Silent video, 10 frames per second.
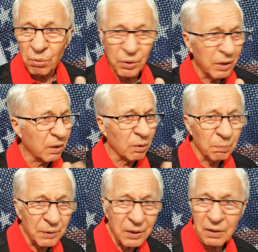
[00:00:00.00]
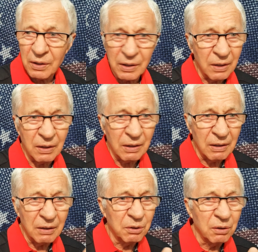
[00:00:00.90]
we
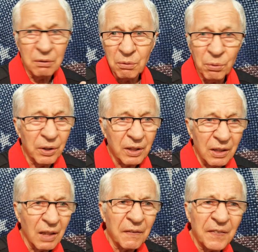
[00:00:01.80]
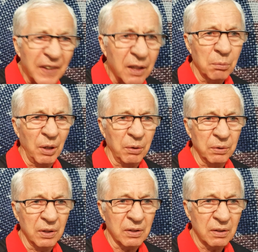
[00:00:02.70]
completely, we cannot think about
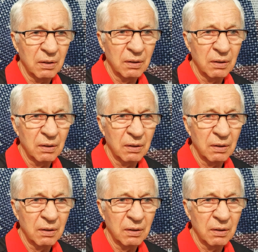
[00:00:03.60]
this.